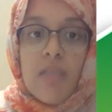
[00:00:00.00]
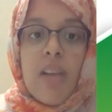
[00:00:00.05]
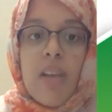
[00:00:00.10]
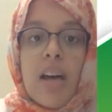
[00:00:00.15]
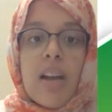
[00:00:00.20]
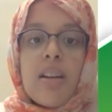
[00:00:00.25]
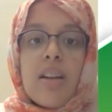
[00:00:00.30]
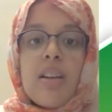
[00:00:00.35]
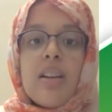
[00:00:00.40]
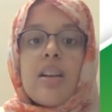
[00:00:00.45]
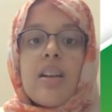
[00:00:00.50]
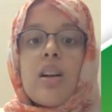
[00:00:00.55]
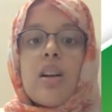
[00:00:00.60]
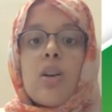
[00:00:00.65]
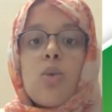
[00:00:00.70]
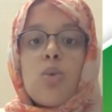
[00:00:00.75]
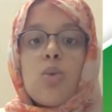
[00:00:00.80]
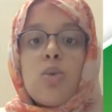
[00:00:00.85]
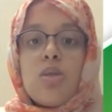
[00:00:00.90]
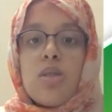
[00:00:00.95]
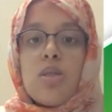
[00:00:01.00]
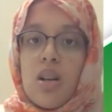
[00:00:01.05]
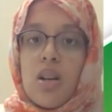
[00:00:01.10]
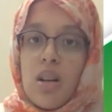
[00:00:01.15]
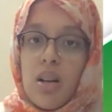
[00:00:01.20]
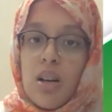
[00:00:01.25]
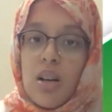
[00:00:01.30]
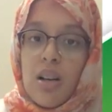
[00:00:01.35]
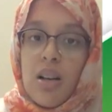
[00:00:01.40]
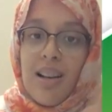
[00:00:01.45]
that it includes
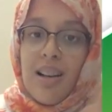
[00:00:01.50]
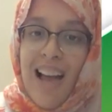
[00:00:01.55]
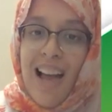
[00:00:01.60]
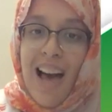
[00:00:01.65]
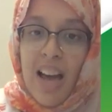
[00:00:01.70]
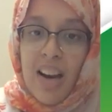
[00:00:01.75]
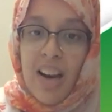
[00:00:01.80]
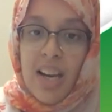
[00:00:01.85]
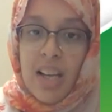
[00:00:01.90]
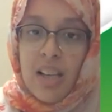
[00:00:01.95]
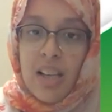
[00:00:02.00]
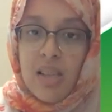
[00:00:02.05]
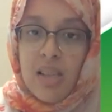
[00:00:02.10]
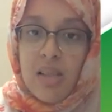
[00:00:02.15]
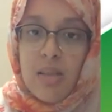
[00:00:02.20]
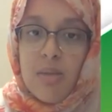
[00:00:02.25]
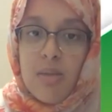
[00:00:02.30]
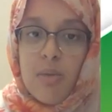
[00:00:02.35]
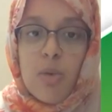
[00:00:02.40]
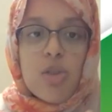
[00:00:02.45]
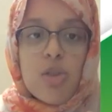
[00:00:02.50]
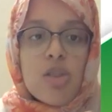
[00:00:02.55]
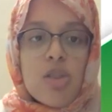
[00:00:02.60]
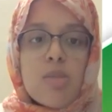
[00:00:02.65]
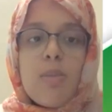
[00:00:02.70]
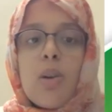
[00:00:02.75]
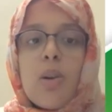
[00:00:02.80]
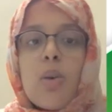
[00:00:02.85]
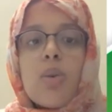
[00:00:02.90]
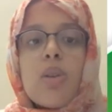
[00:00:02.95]
larynx, which
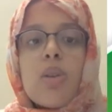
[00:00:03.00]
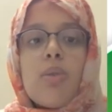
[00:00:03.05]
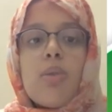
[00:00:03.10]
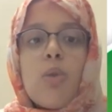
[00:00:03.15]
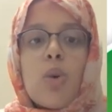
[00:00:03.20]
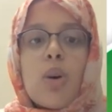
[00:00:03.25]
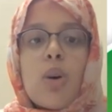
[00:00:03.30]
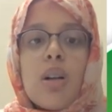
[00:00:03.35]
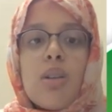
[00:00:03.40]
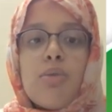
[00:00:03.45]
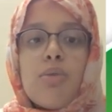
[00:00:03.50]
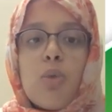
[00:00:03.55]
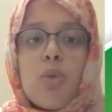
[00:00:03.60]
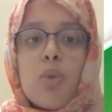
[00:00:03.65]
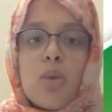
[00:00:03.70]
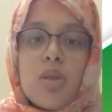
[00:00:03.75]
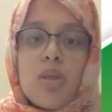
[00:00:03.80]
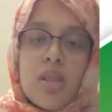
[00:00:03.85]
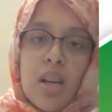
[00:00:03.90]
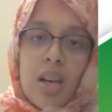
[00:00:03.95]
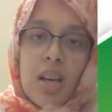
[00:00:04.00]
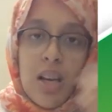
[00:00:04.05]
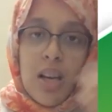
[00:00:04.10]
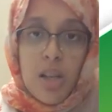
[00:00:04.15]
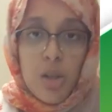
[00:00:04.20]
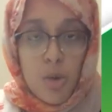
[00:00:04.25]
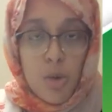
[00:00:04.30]
is below the vocal folds,